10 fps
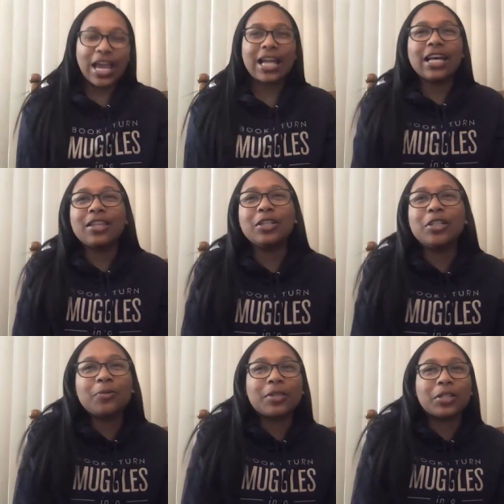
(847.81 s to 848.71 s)
It had nothing to
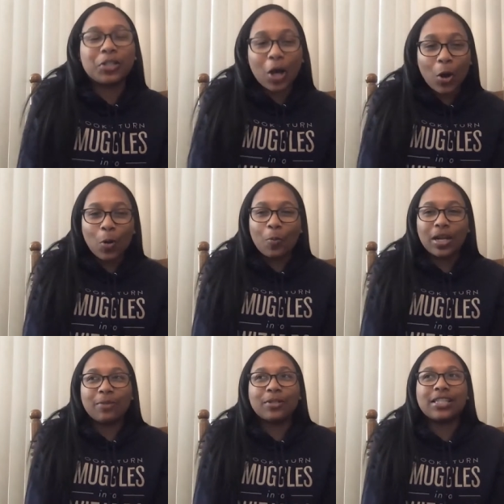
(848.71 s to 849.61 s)
do with the show, but
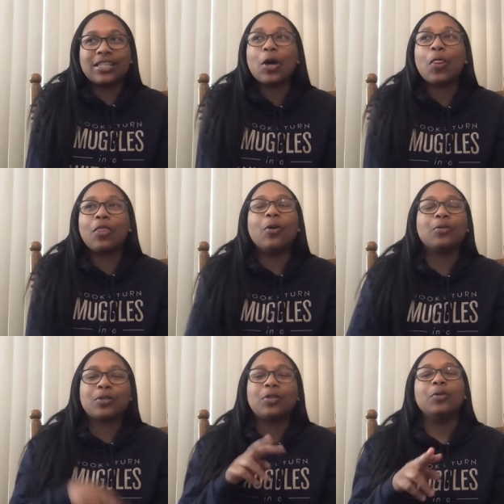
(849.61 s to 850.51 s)
it was still
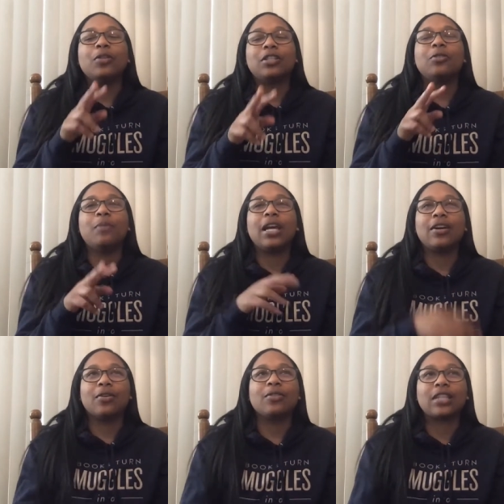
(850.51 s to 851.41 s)
those two, the two main
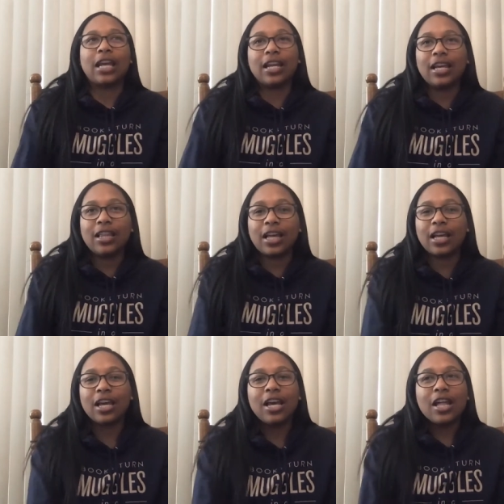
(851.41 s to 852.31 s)
girls in it.
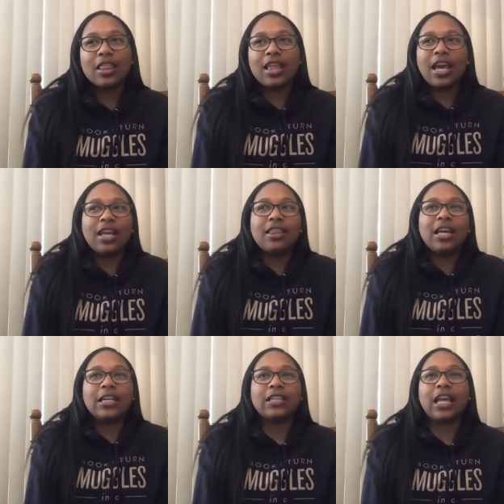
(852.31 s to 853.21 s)
Like, and
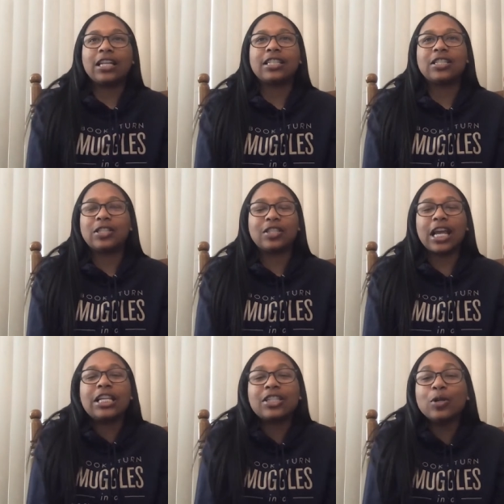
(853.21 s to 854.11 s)
they like
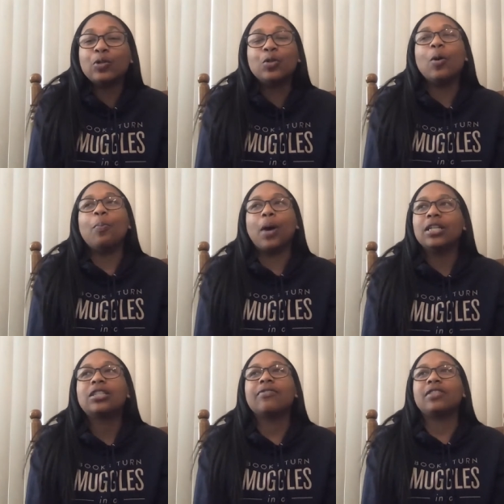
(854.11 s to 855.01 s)
they still do a
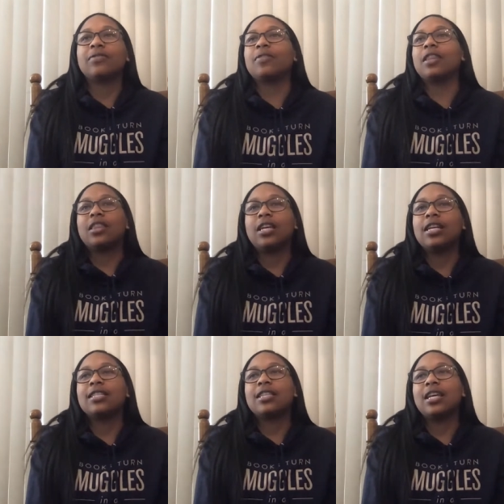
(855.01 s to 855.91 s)
bunch of different
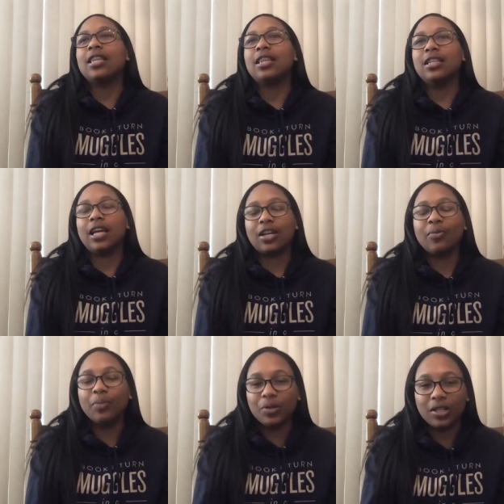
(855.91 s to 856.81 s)
things in the like
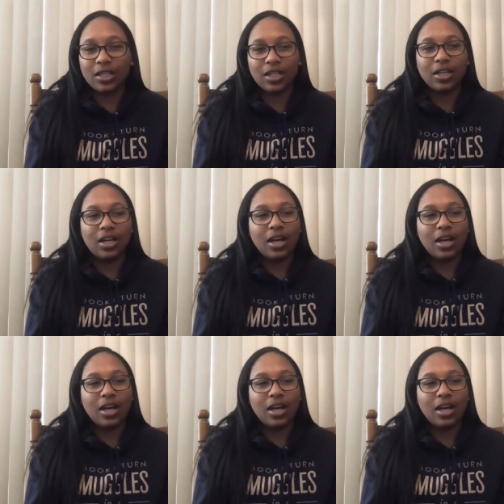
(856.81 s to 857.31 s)
community.